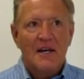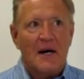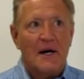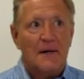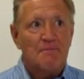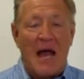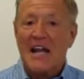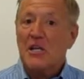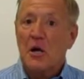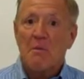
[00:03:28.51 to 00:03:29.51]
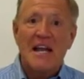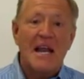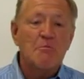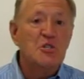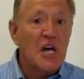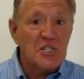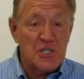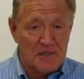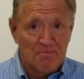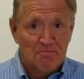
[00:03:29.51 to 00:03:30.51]
I had a young man named
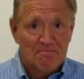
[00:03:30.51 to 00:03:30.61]
Justin,